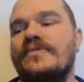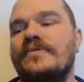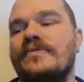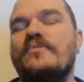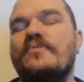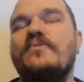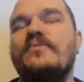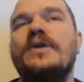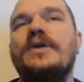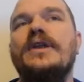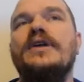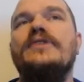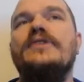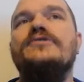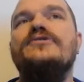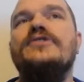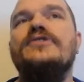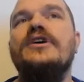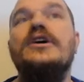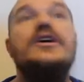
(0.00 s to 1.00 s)

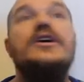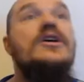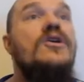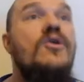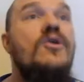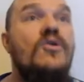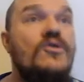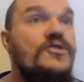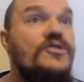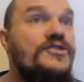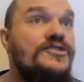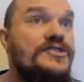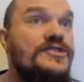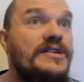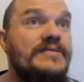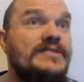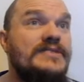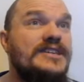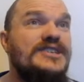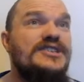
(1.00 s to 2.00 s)
windows. All this
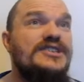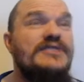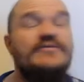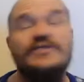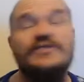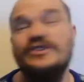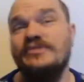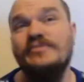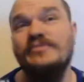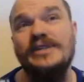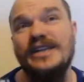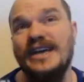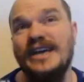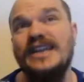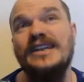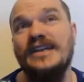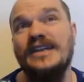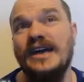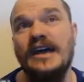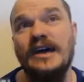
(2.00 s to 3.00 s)
stuff is actually visible
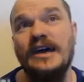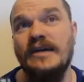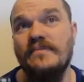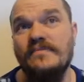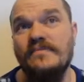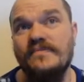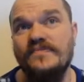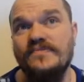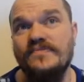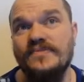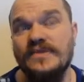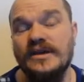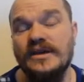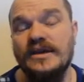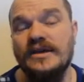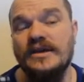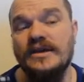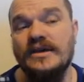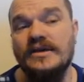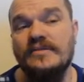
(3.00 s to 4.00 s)
in the game,
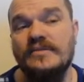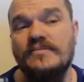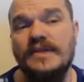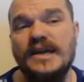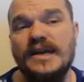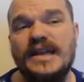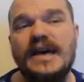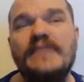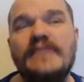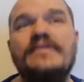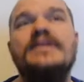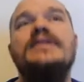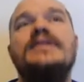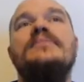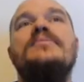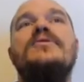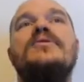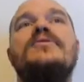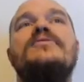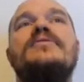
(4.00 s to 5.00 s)
but having
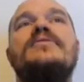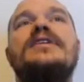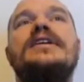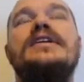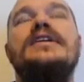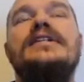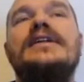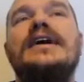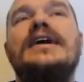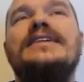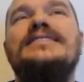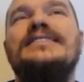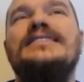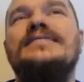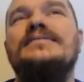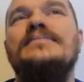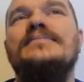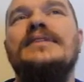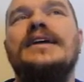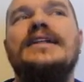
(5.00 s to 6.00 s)
them conveniently
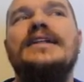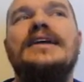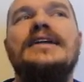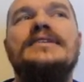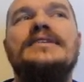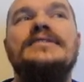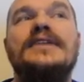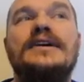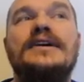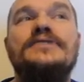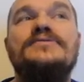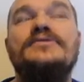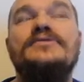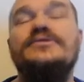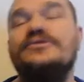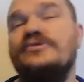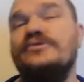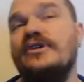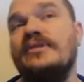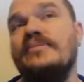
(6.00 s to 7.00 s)
accessible like that is nice for
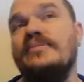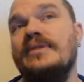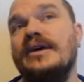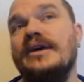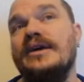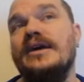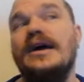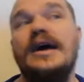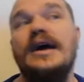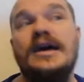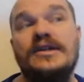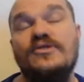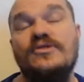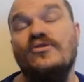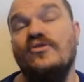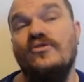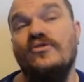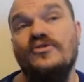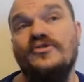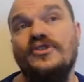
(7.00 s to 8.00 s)
streaming and
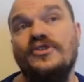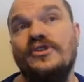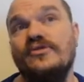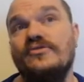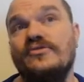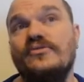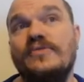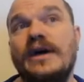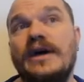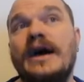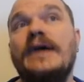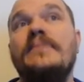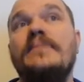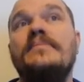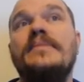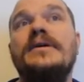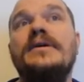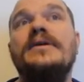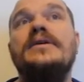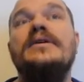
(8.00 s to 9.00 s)
also
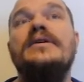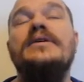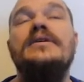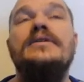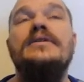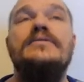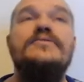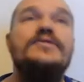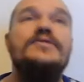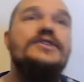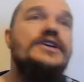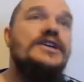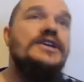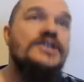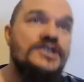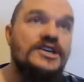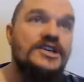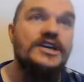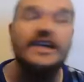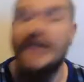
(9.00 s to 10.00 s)
um, for
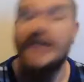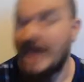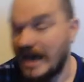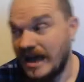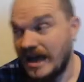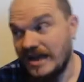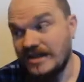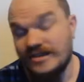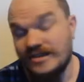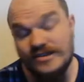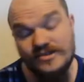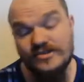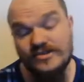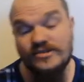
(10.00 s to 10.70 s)
teaching and